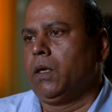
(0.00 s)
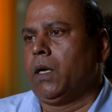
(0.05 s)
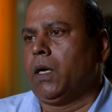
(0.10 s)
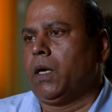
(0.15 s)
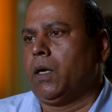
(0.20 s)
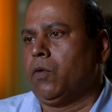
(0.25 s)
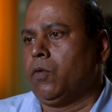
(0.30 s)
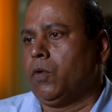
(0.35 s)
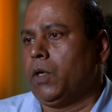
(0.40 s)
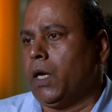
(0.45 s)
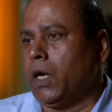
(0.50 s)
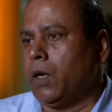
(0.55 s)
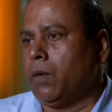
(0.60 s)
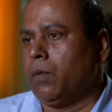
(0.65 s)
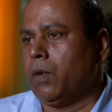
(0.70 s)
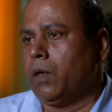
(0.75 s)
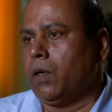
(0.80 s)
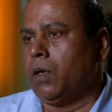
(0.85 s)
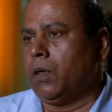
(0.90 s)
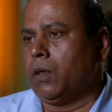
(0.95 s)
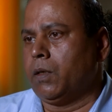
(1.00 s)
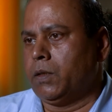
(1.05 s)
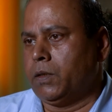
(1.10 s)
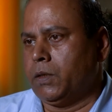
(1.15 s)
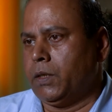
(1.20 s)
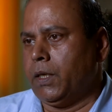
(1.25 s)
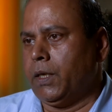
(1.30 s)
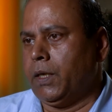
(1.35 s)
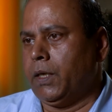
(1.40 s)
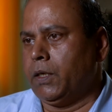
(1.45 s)
and we have a
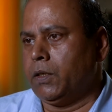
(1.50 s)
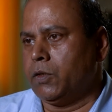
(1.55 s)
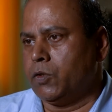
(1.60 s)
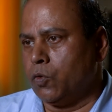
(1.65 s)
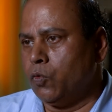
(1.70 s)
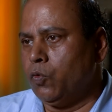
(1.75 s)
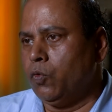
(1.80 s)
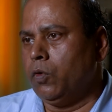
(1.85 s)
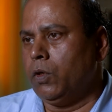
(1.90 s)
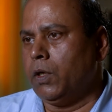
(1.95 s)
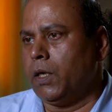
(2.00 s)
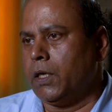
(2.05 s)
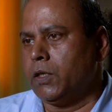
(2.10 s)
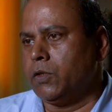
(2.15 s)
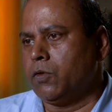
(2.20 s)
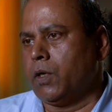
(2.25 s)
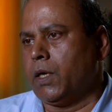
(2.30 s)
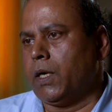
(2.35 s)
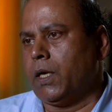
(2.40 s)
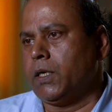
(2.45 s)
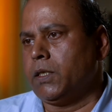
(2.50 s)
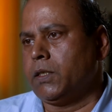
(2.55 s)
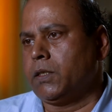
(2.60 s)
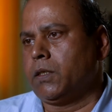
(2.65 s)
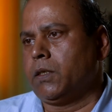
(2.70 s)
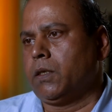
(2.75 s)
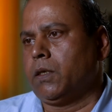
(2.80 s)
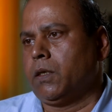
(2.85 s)
training school as well as